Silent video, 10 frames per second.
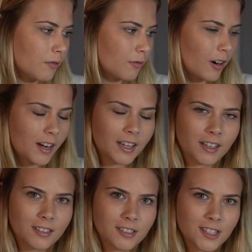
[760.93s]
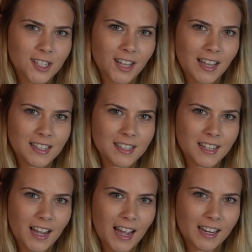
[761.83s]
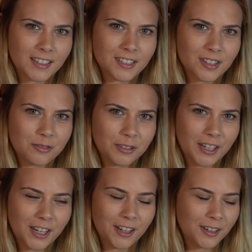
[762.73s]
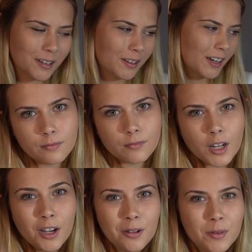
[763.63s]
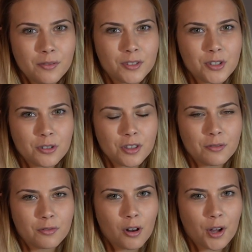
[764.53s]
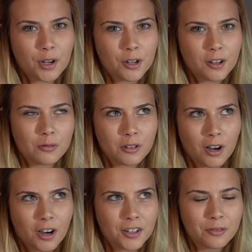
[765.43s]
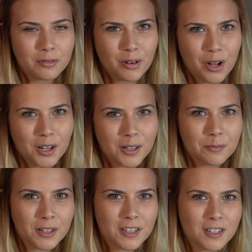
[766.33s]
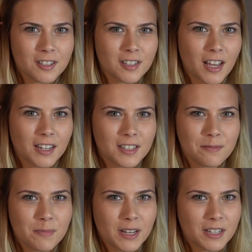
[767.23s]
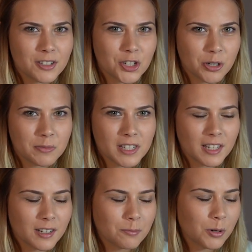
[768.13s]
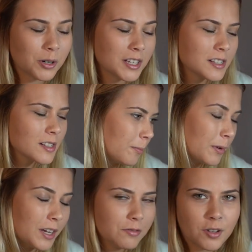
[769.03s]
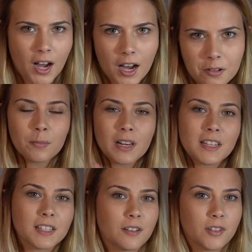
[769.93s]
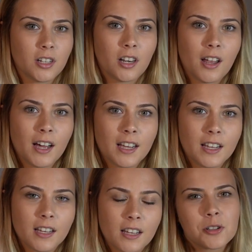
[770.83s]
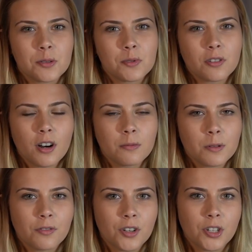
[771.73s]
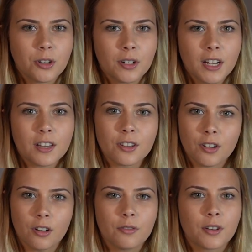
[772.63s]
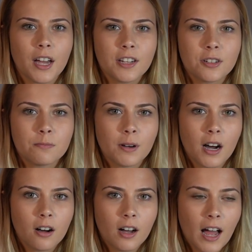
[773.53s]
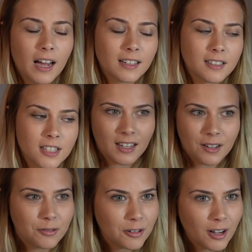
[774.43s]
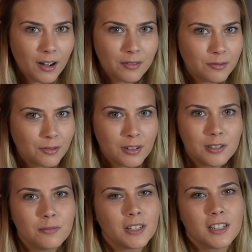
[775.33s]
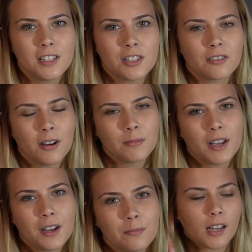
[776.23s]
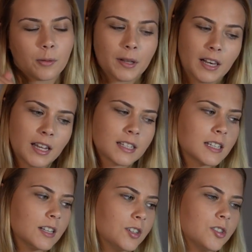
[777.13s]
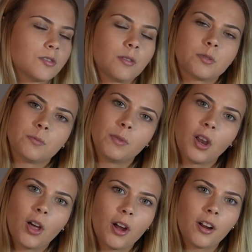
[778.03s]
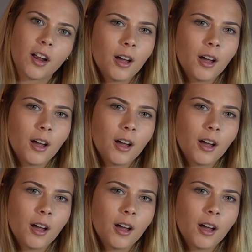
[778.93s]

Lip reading: Right, so that's the end of the video. I hope you've enjoyed the vlog, kind of vlog, because editing me has jumped in at points. But if you have, please give it a like, subscribe if you're new and hit the notification bell, and if you haven't followed me on Instagram yet, it'll be linked in the description below.